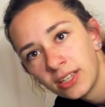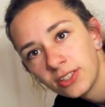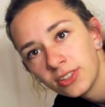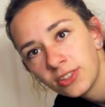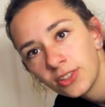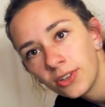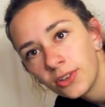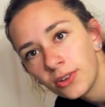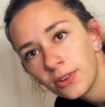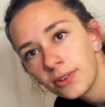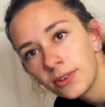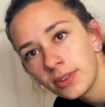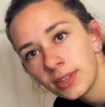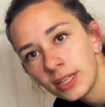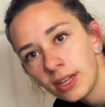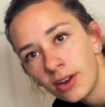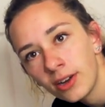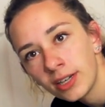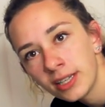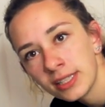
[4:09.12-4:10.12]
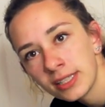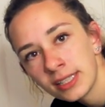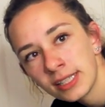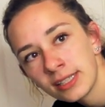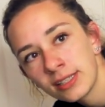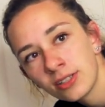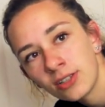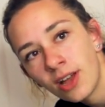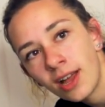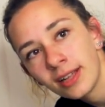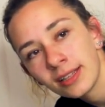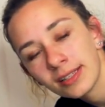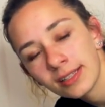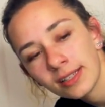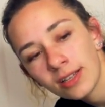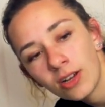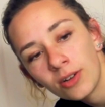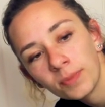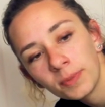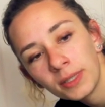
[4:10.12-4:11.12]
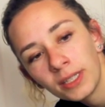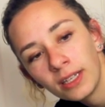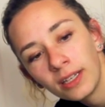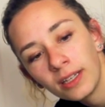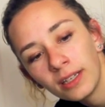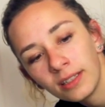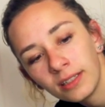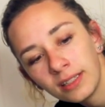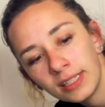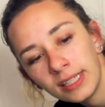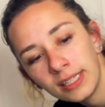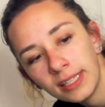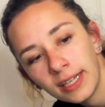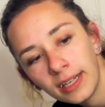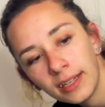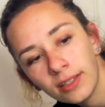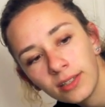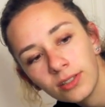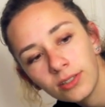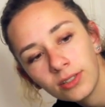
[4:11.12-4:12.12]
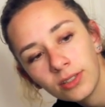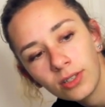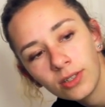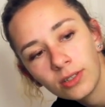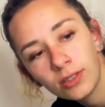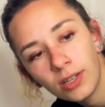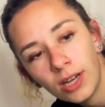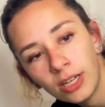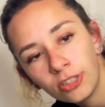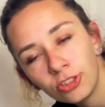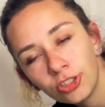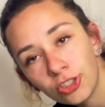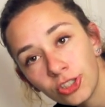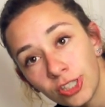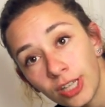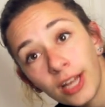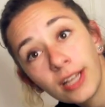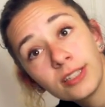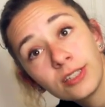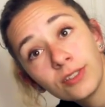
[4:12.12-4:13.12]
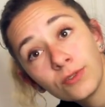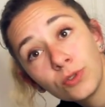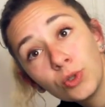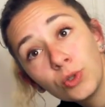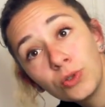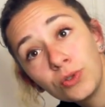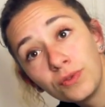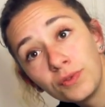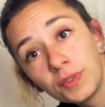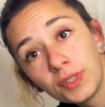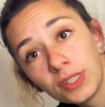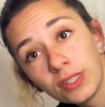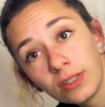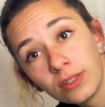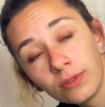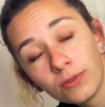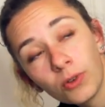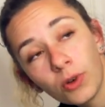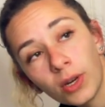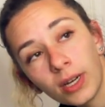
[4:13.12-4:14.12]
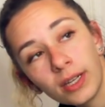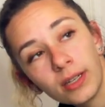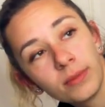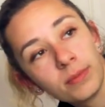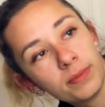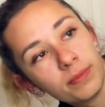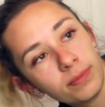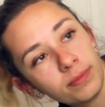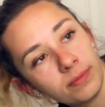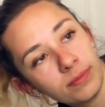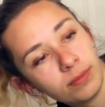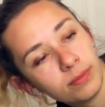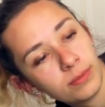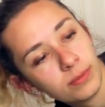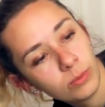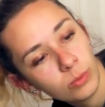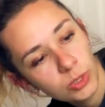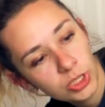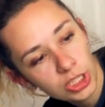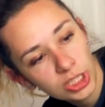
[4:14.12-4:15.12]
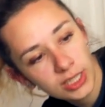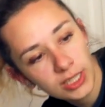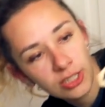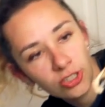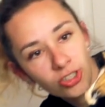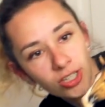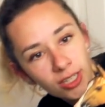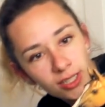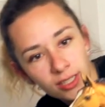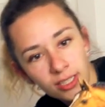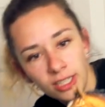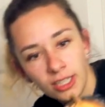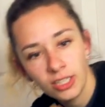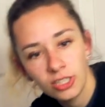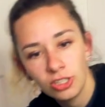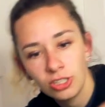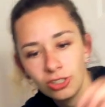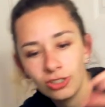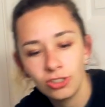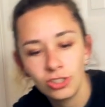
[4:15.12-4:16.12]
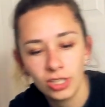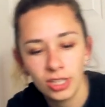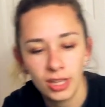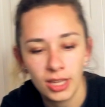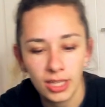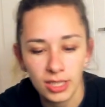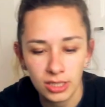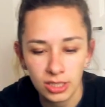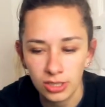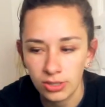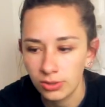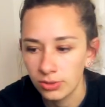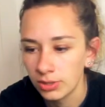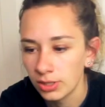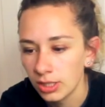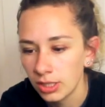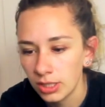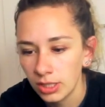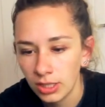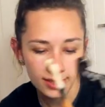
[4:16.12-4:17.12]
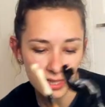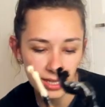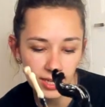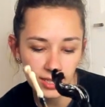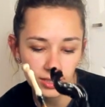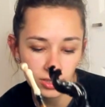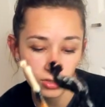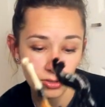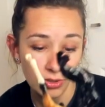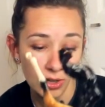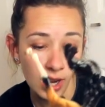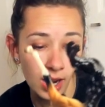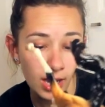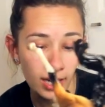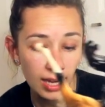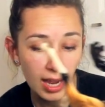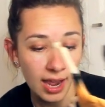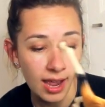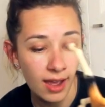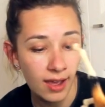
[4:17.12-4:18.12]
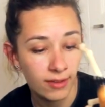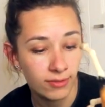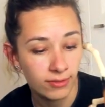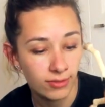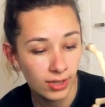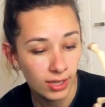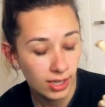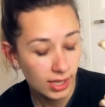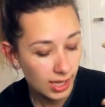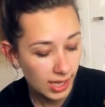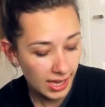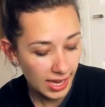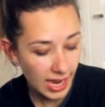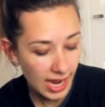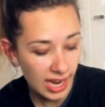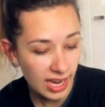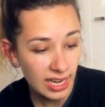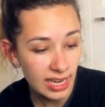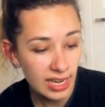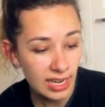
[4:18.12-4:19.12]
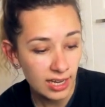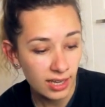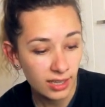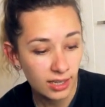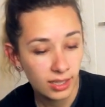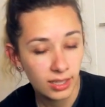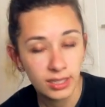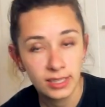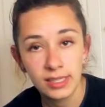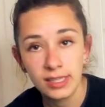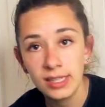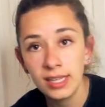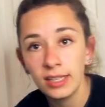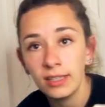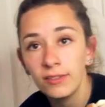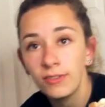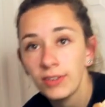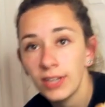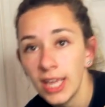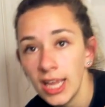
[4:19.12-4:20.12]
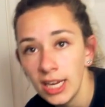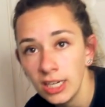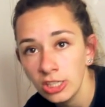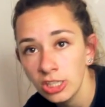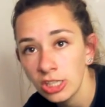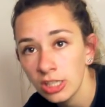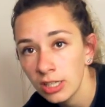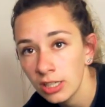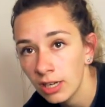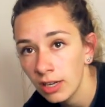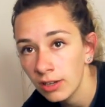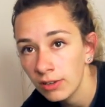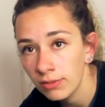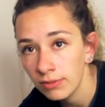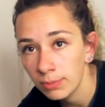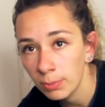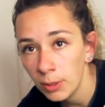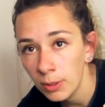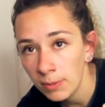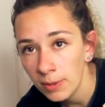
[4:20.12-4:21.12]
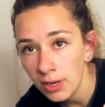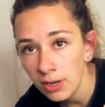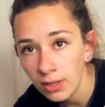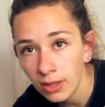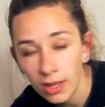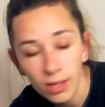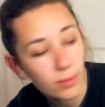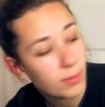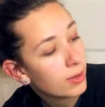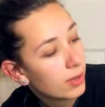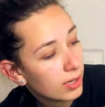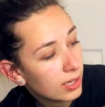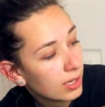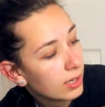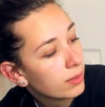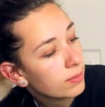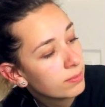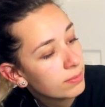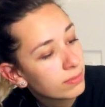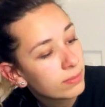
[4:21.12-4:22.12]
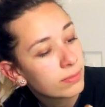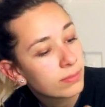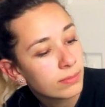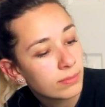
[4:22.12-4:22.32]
So the artist has not sculpted detailed undersides of hooves for him, which is interesting because usually they do. They do not have any signification of Premier Club on him.